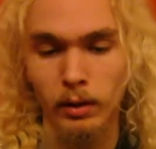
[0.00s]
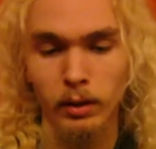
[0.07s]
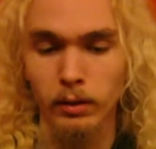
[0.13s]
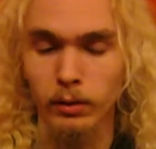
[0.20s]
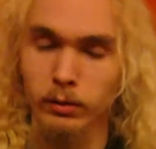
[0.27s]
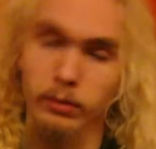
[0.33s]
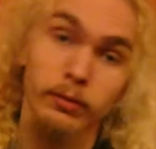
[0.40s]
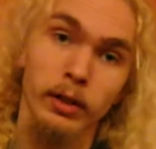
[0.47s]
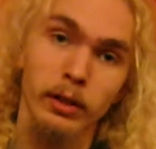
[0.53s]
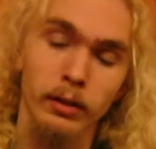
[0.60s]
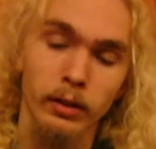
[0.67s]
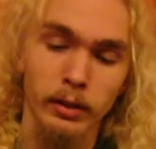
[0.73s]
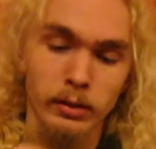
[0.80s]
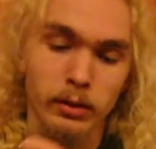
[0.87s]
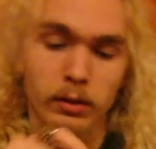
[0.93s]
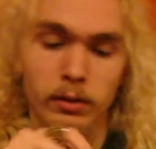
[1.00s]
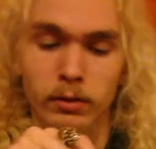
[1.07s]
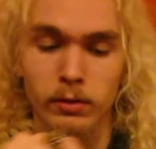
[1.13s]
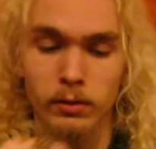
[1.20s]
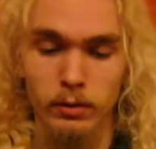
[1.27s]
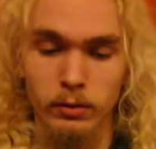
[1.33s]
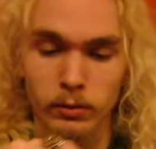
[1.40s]
looks fairly nice. There's
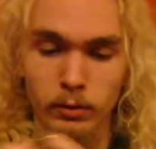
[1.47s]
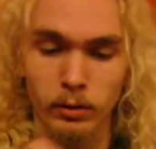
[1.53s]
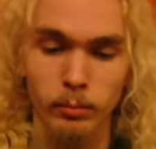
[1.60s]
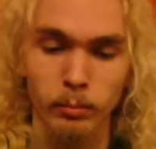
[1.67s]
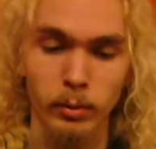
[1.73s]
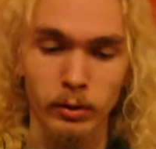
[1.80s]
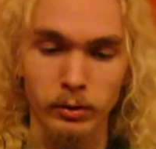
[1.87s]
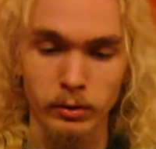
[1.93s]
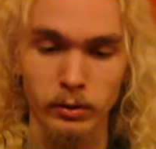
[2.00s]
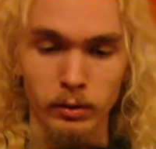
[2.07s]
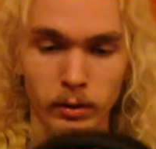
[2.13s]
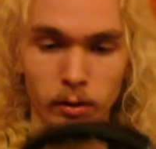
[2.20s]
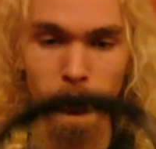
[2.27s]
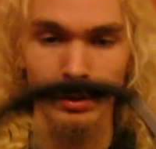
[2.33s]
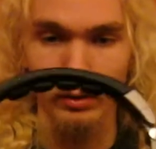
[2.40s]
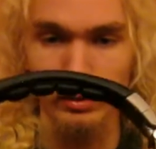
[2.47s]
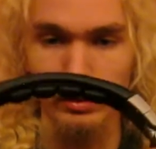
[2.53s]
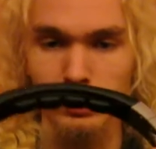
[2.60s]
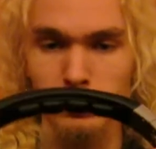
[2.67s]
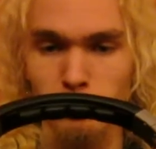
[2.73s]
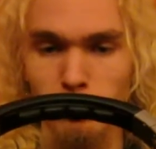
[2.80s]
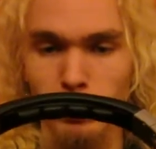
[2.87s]
Shure embossed on it, and
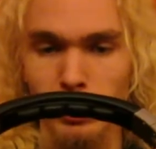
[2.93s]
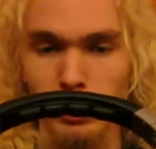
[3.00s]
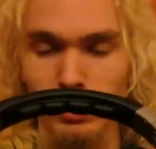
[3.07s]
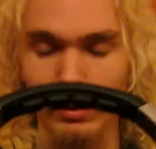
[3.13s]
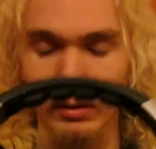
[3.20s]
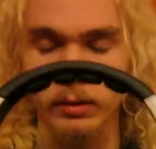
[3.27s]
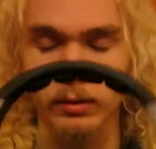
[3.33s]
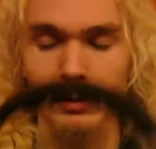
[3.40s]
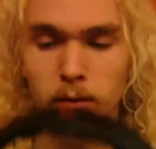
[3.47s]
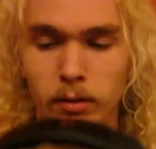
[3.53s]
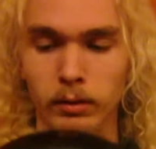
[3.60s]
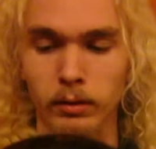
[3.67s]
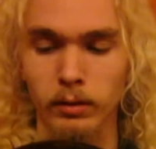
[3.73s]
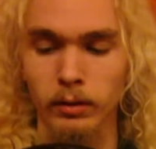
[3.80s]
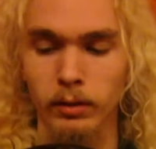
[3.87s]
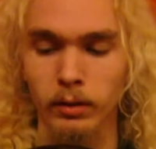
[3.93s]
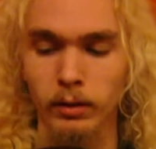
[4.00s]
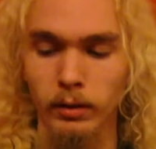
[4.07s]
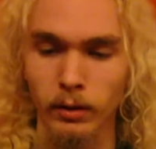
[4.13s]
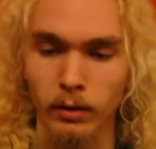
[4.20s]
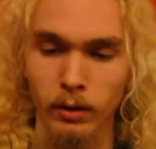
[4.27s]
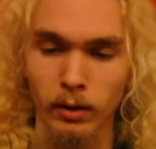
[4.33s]
these pads
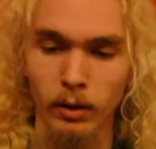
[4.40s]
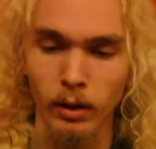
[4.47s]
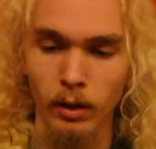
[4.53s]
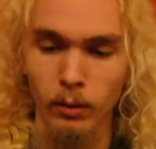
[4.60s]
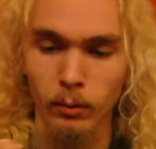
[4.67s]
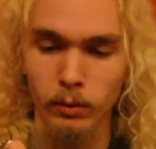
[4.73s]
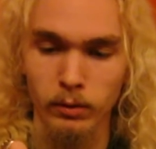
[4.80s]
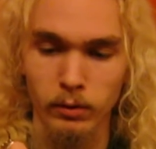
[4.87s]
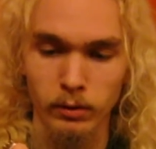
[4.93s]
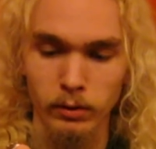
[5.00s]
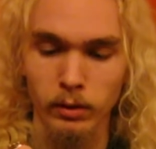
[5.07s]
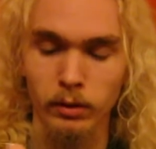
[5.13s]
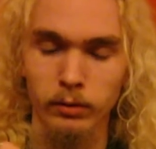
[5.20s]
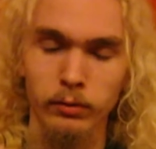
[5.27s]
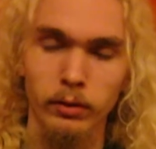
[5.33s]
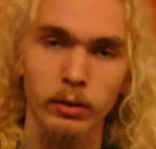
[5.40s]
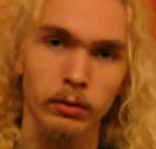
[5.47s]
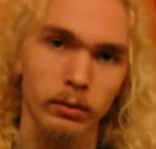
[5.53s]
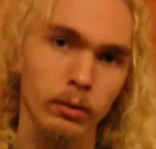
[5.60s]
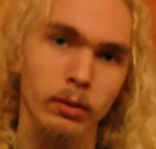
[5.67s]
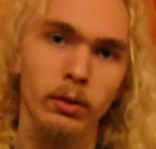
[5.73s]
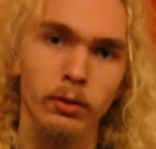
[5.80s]
underneath, which are soft and
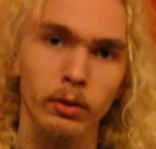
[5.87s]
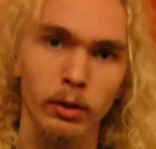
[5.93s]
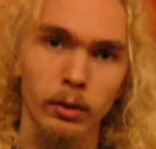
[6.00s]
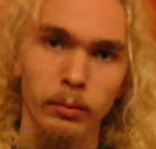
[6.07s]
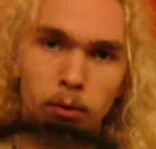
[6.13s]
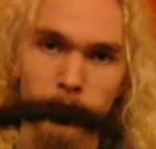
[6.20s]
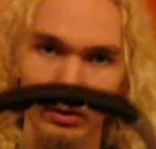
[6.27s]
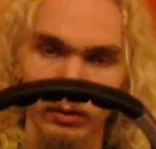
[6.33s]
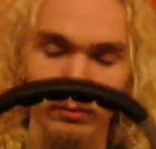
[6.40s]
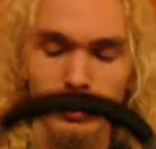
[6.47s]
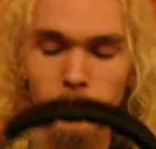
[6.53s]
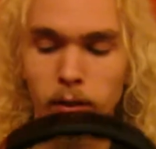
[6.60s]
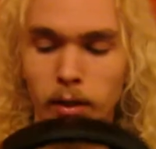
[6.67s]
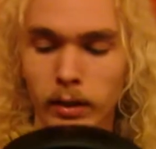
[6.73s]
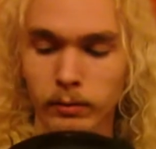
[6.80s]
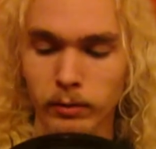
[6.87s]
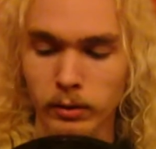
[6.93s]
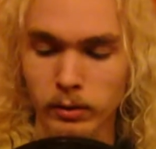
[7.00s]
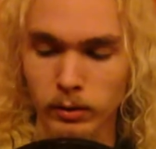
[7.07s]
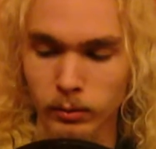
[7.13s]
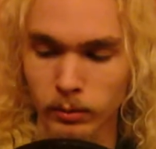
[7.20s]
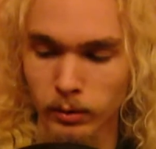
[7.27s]
do the job. They're not very heavy,
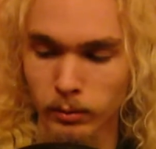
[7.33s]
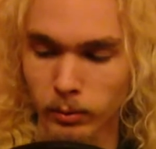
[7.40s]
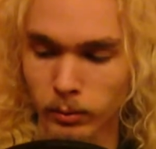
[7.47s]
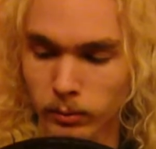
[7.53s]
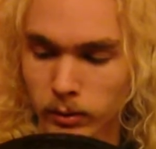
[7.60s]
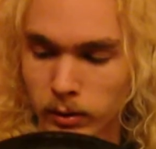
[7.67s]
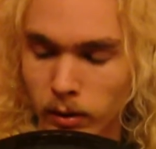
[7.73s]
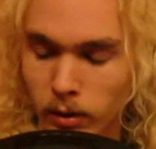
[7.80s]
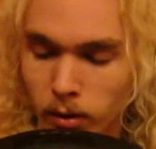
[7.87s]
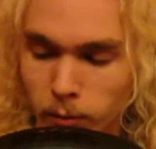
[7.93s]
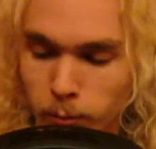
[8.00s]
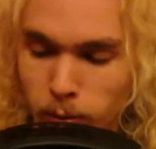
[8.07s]
so they won't need a lot of